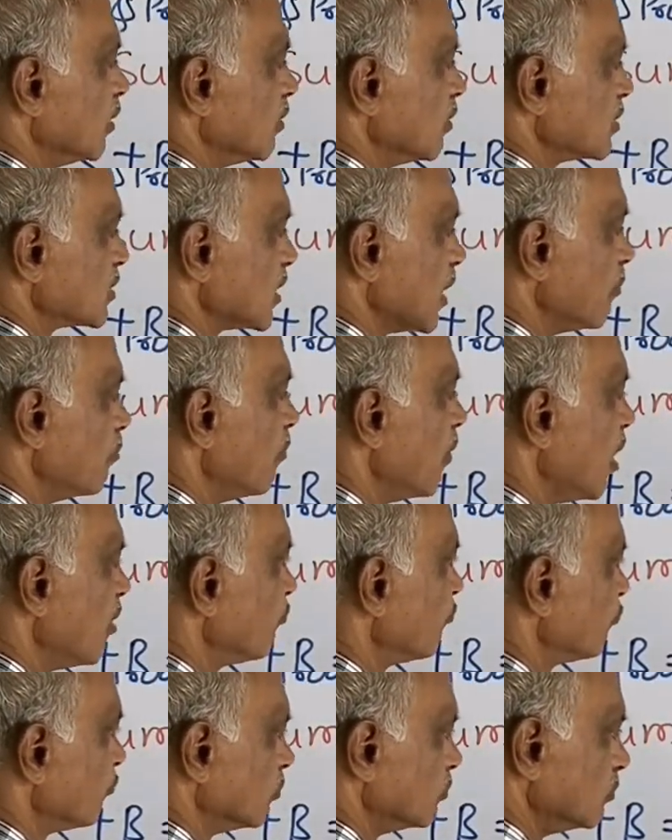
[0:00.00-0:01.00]
Sum
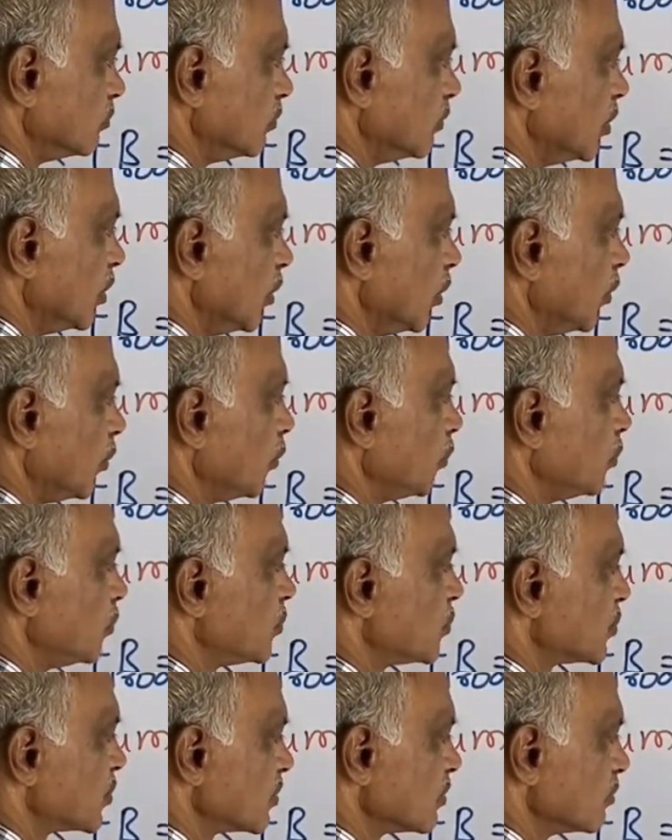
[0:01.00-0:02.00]
of
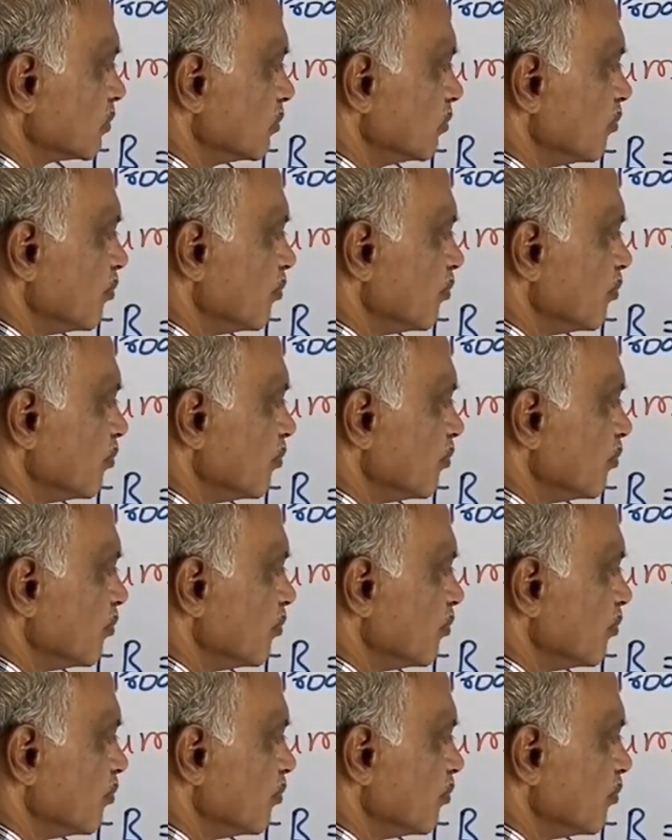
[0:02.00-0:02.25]
roots